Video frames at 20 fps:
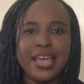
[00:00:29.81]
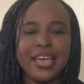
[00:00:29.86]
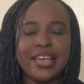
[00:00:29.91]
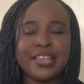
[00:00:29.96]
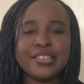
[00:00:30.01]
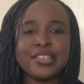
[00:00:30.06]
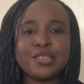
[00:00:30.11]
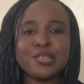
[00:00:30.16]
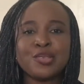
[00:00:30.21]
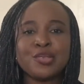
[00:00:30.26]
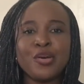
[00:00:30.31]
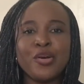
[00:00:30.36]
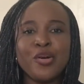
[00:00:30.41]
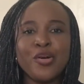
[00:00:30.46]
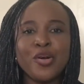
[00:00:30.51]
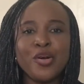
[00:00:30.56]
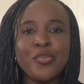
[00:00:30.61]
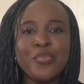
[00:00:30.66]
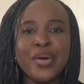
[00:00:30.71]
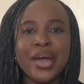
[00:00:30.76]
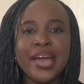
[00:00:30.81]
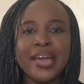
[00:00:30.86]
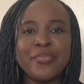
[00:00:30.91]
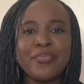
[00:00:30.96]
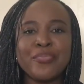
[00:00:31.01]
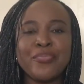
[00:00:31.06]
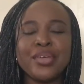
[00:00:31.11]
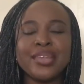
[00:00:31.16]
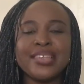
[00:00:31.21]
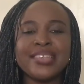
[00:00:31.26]
It's a song by
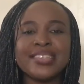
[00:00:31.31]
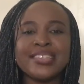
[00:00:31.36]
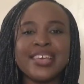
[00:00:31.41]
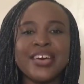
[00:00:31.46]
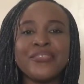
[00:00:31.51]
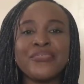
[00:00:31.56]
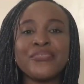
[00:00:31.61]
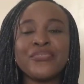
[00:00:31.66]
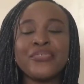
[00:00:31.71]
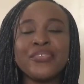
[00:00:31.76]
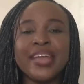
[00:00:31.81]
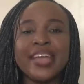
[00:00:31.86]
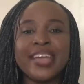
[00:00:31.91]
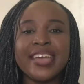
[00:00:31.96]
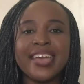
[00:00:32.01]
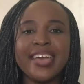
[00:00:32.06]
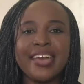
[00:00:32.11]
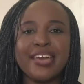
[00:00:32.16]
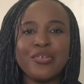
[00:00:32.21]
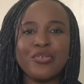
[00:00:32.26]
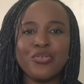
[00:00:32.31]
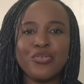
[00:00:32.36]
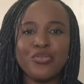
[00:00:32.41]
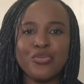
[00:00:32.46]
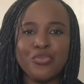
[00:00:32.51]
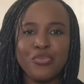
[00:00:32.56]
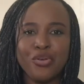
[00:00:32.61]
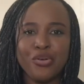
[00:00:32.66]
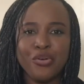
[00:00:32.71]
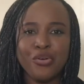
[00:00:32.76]
Minister Freke
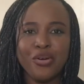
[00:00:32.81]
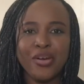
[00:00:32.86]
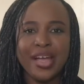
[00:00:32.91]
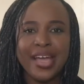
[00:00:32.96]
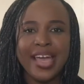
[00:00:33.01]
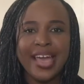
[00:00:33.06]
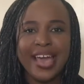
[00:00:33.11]
Umoh